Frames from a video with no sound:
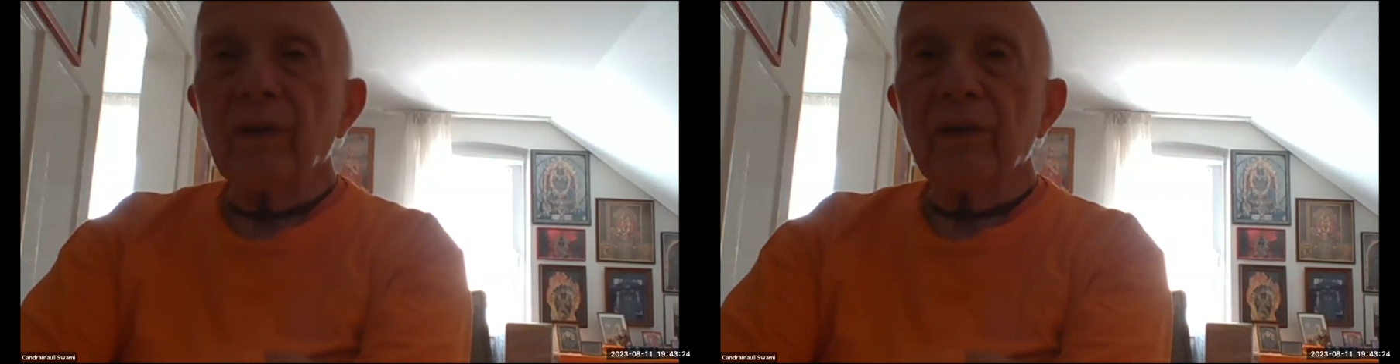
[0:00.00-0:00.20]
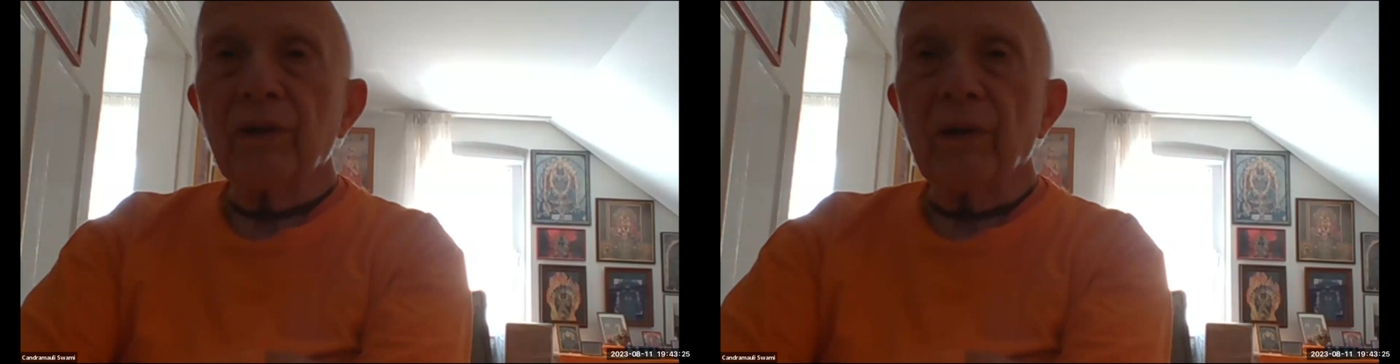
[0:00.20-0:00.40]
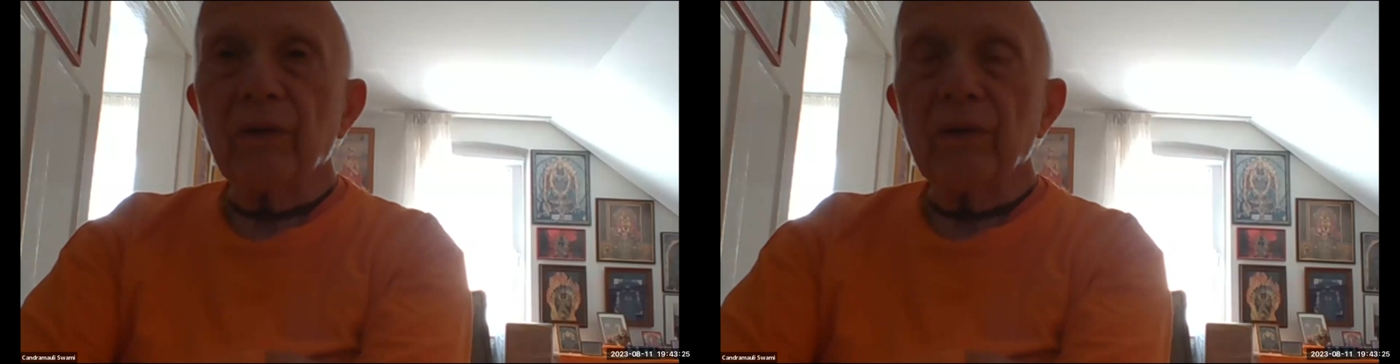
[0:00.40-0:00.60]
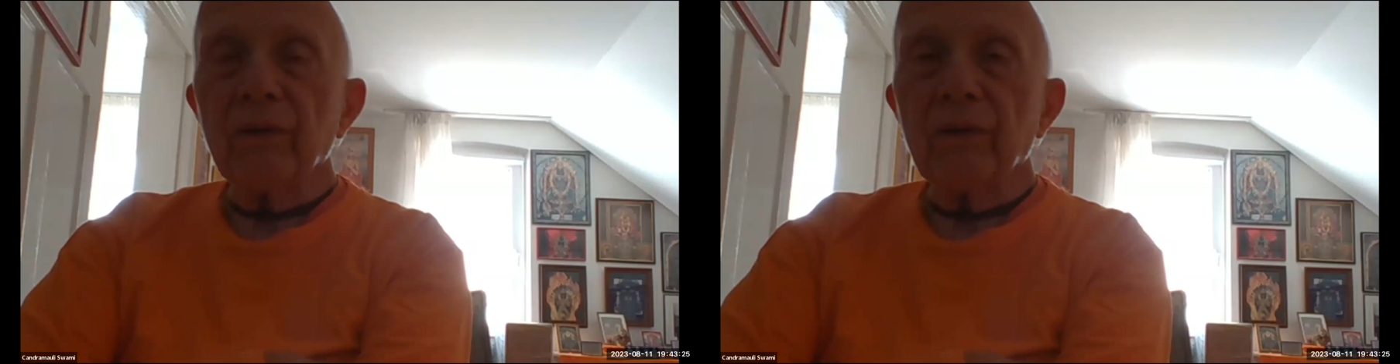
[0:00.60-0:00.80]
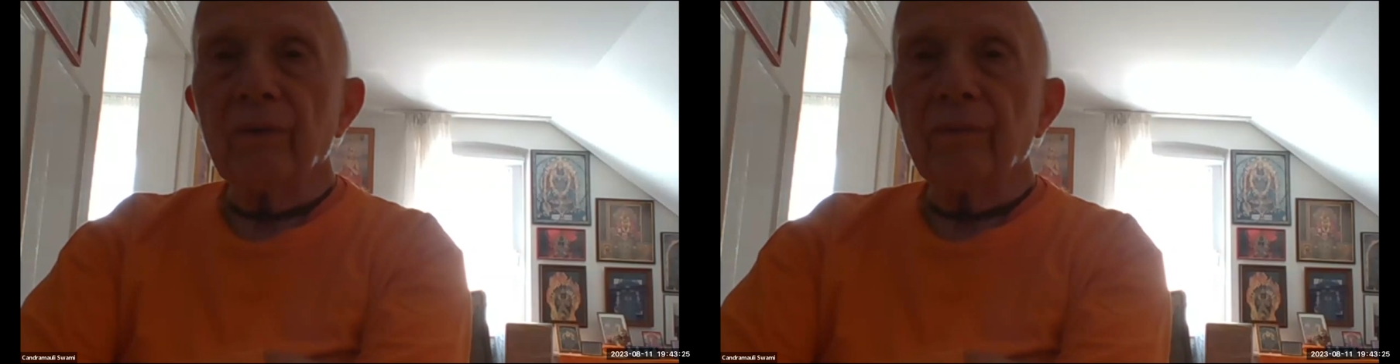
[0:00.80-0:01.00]
you can
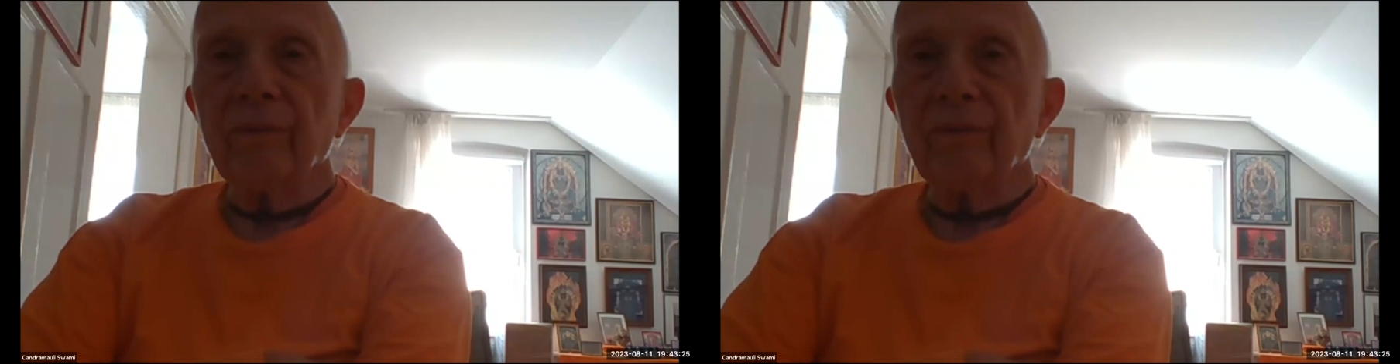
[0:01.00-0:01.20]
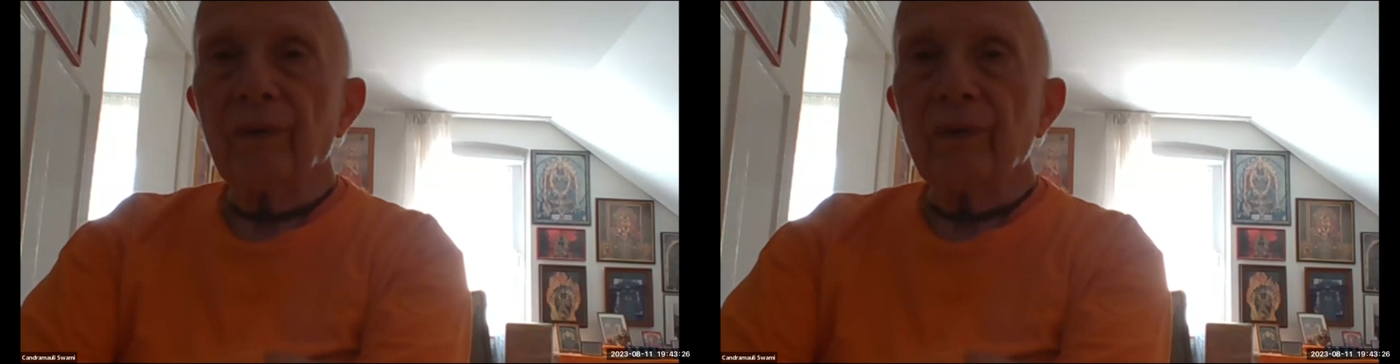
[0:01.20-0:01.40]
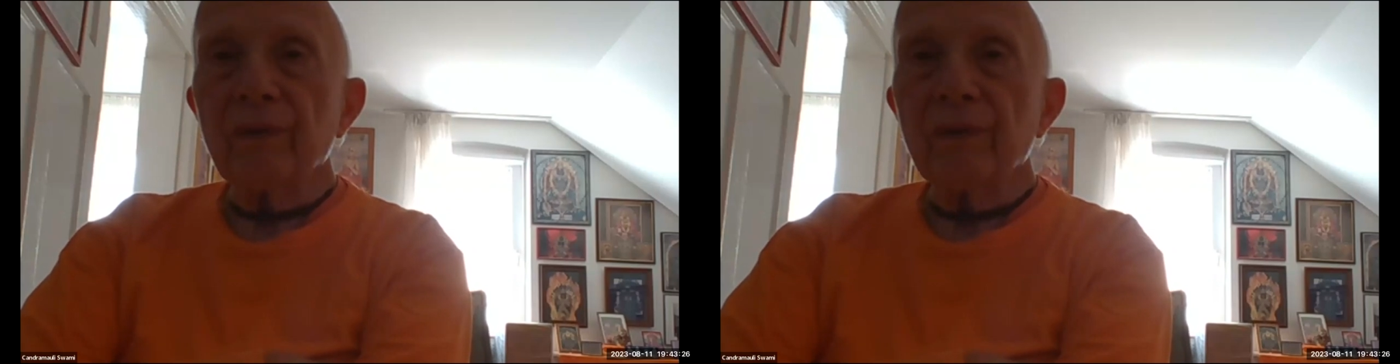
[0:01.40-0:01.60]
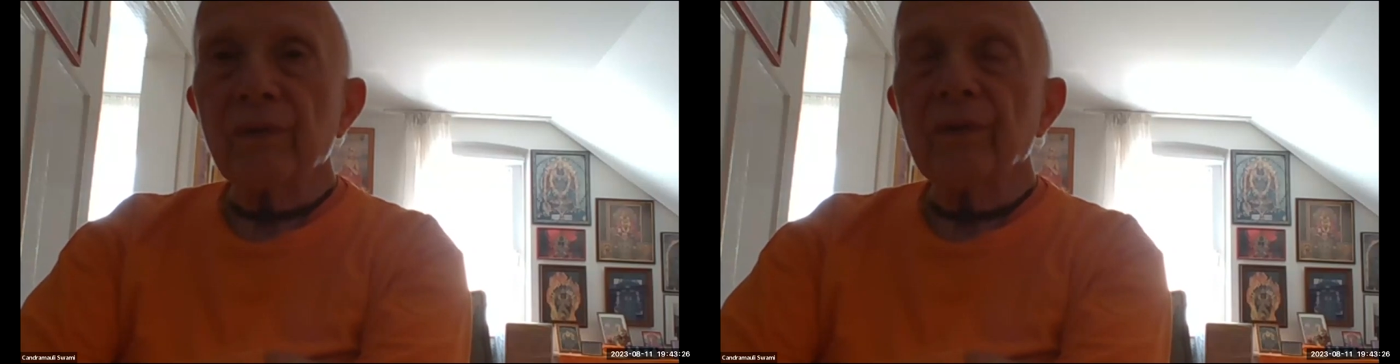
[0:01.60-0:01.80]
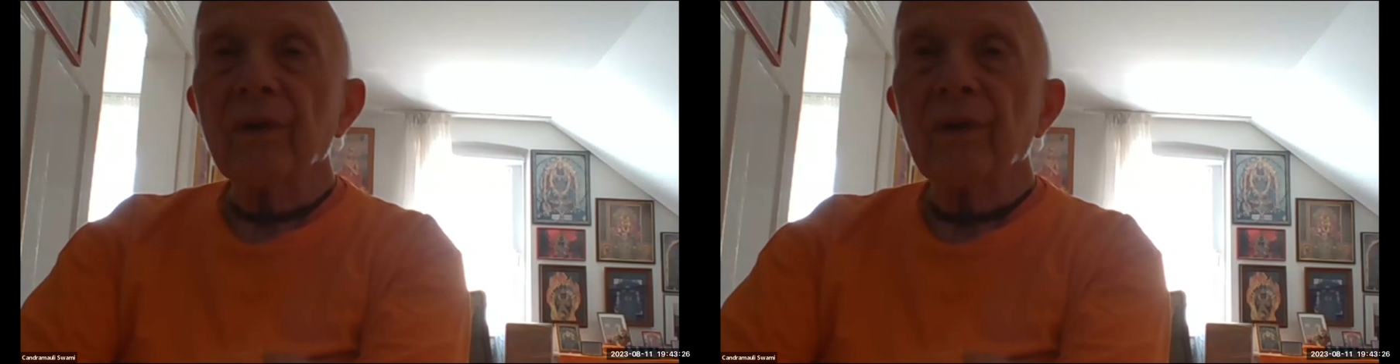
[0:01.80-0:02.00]
turn to the
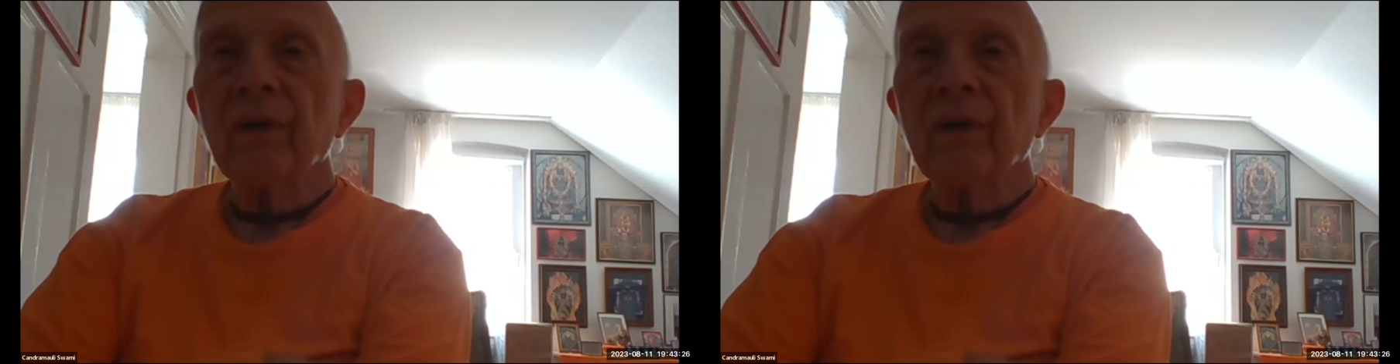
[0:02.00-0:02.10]
verse